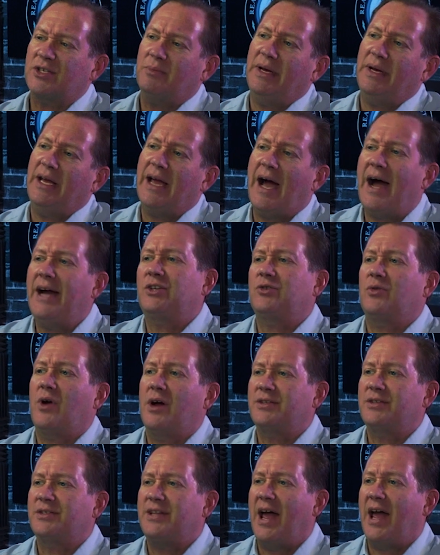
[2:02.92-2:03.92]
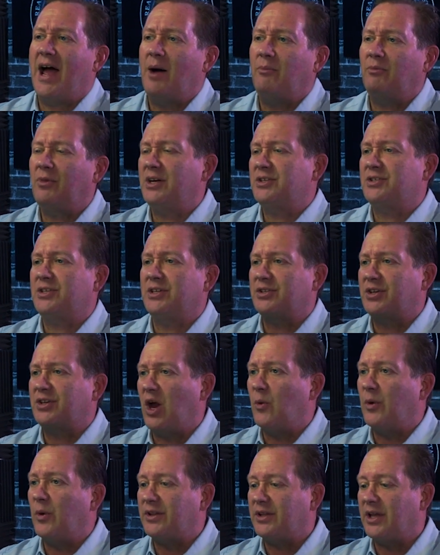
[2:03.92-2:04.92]
me. I trust them. Let's just go
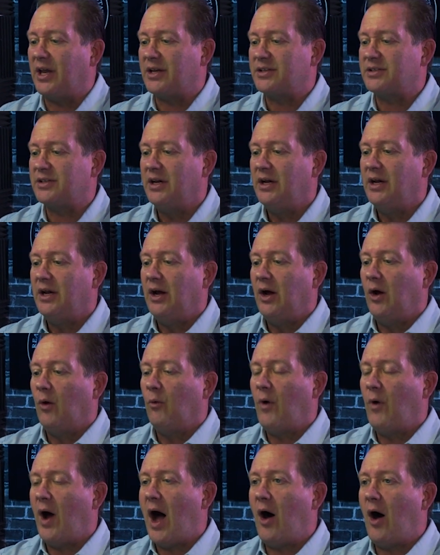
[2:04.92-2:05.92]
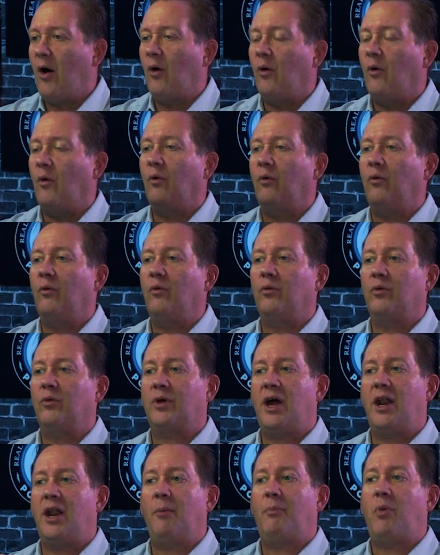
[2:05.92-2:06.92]
with this. Well,
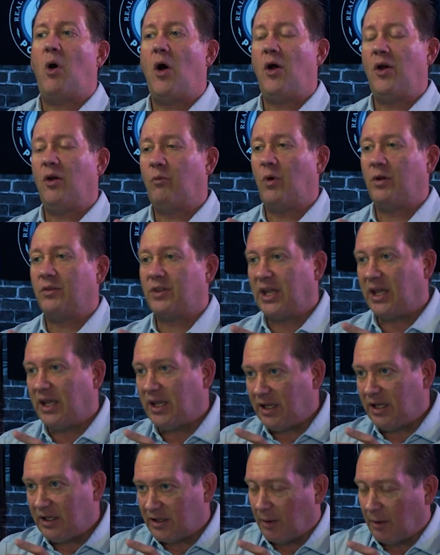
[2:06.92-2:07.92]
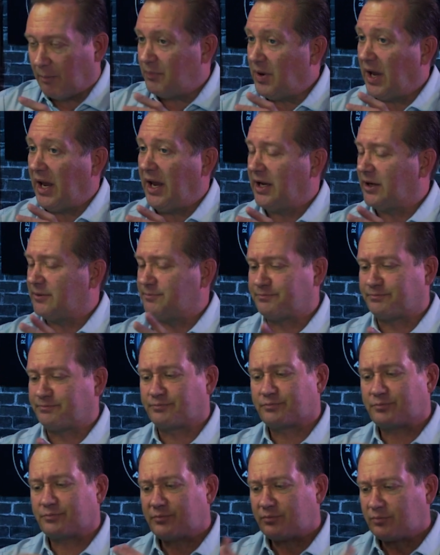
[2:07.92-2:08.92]
kind of part of what the big
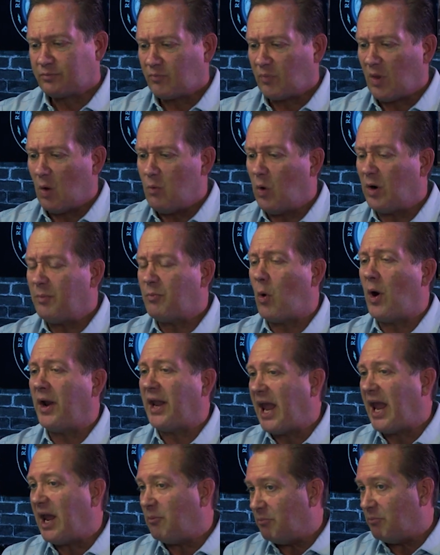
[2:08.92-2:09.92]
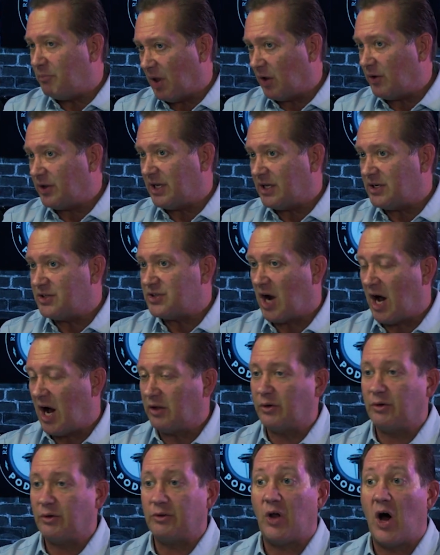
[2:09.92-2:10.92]
$1.8 billion
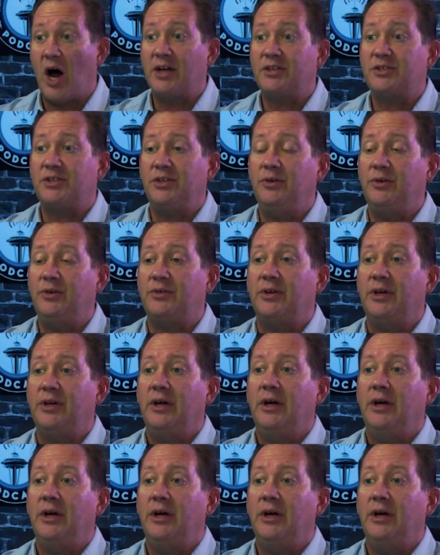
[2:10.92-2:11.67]
lawsuit